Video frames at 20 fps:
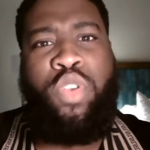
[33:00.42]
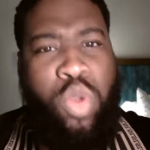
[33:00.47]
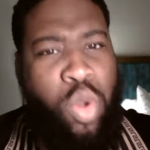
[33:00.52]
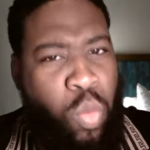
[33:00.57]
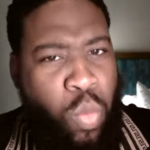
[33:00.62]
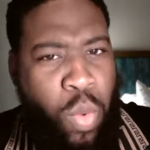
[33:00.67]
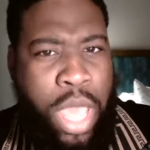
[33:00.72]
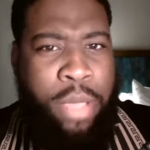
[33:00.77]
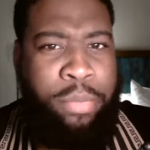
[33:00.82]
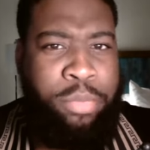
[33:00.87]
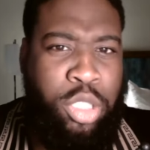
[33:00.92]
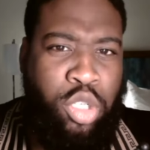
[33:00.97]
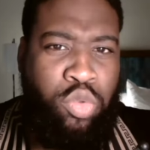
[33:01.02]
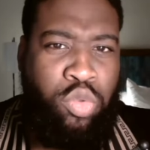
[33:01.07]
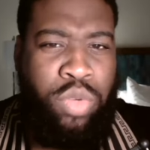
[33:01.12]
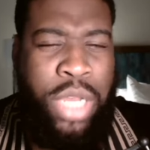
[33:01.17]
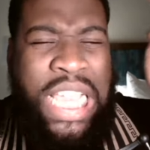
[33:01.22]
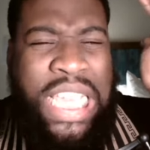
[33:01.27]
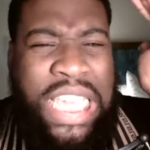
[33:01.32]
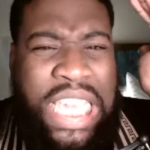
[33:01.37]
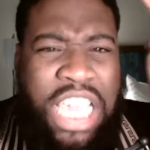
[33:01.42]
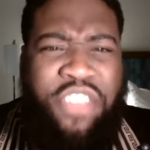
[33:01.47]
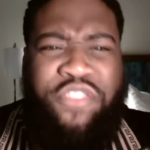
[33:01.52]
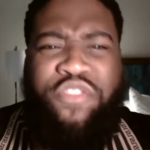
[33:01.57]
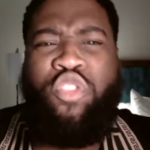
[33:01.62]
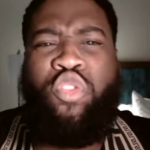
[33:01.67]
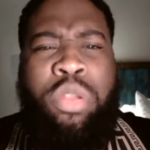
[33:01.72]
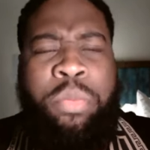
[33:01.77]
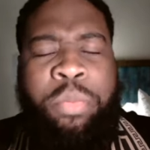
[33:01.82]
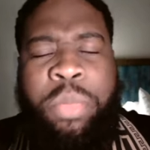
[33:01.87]
you the webtoon, they
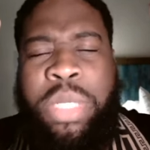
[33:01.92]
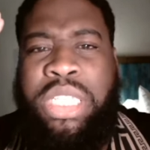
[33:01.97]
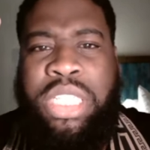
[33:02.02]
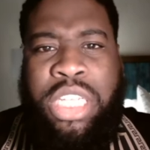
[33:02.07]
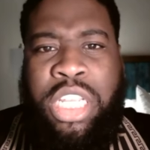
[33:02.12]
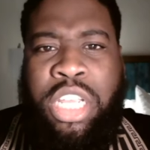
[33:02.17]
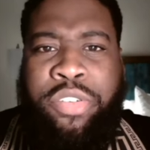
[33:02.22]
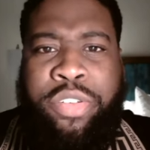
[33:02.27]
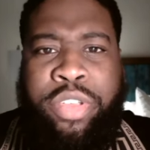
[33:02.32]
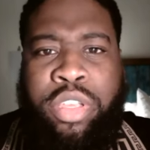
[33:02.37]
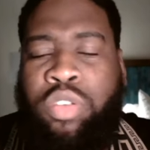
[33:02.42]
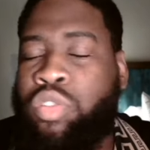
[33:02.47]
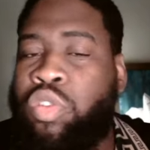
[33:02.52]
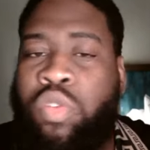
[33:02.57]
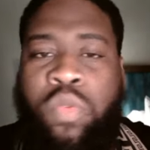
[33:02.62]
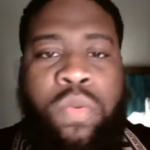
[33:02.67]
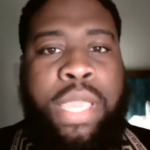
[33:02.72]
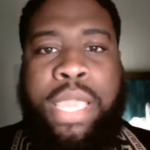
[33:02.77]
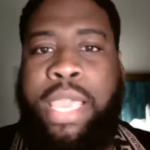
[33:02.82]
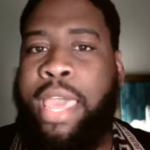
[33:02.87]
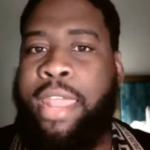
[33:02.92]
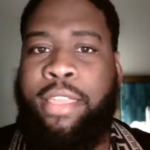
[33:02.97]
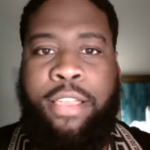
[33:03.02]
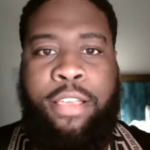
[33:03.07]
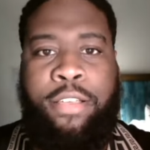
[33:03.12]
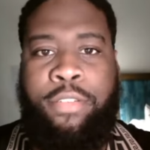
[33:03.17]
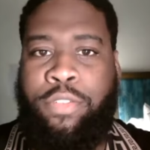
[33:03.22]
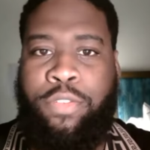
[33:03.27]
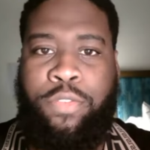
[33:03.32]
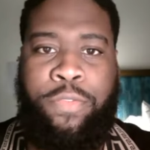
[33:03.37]
give you the material, you ain't got to
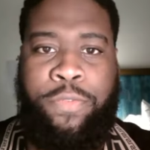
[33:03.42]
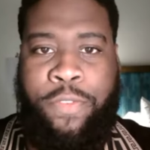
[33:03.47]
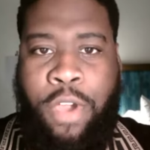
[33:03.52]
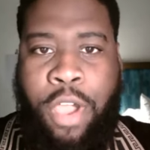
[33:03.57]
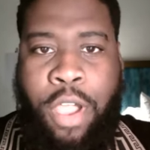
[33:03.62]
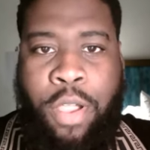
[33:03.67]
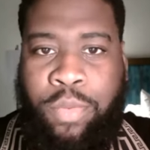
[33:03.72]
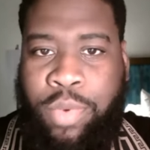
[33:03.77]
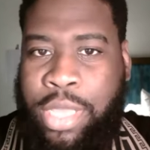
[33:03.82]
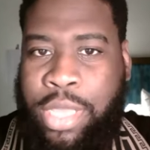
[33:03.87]
go too far